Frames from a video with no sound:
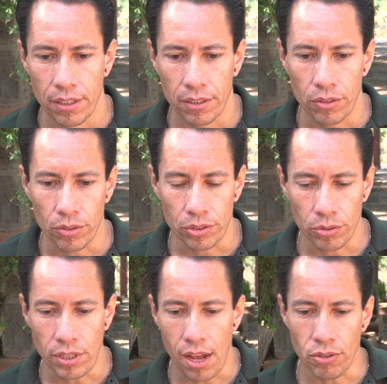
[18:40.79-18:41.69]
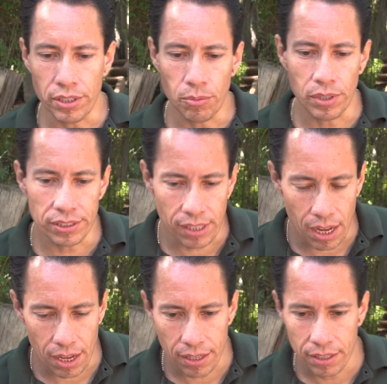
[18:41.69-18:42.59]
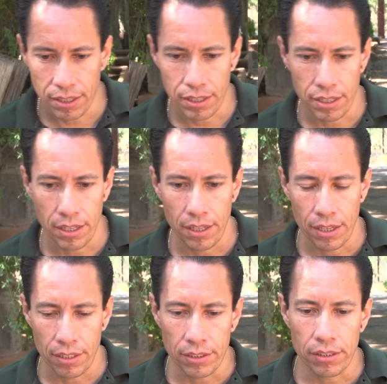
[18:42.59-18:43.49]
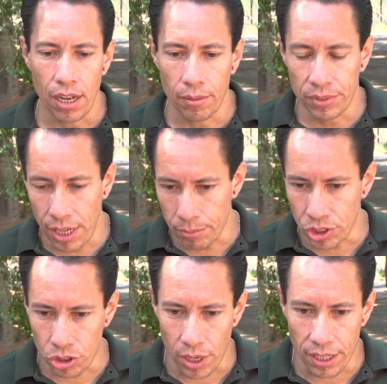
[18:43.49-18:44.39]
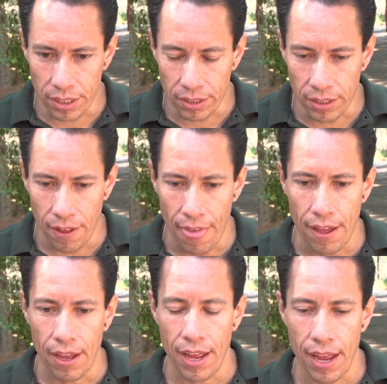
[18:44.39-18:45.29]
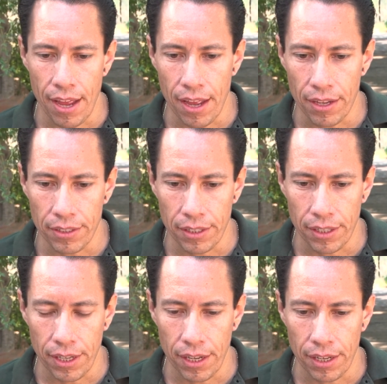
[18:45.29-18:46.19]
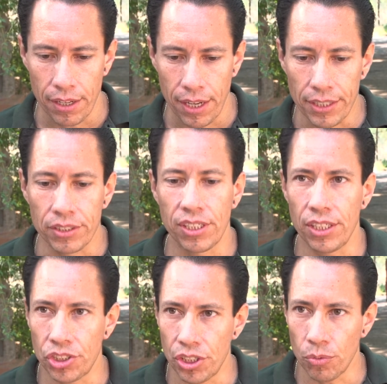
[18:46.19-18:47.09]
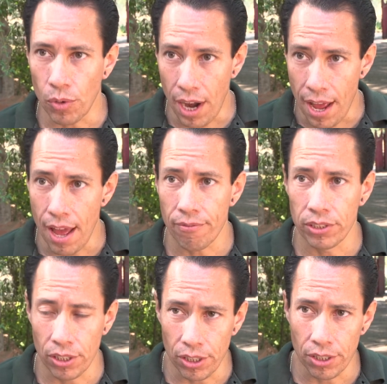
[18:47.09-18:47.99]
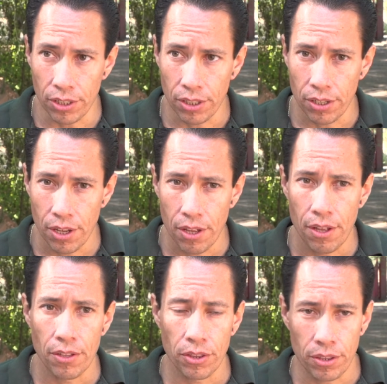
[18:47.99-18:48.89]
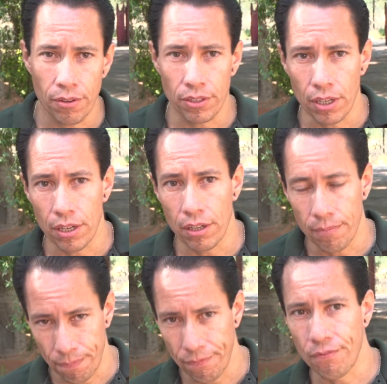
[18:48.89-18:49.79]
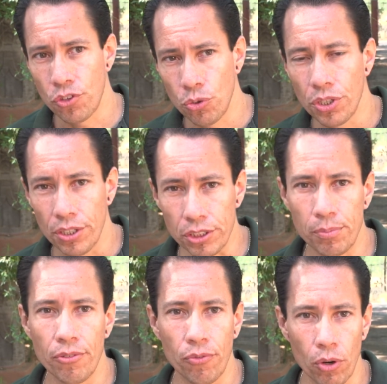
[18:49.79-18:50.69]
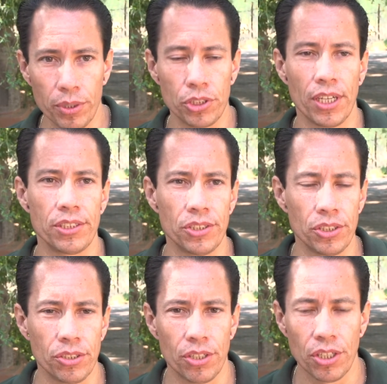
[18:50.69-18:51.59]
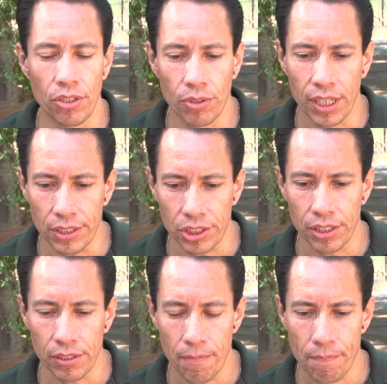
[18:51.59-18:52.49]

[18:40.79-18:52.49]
You know, so not only was I demonstrating and teaching what I have learned the few years before we transitioned to the new kitchen,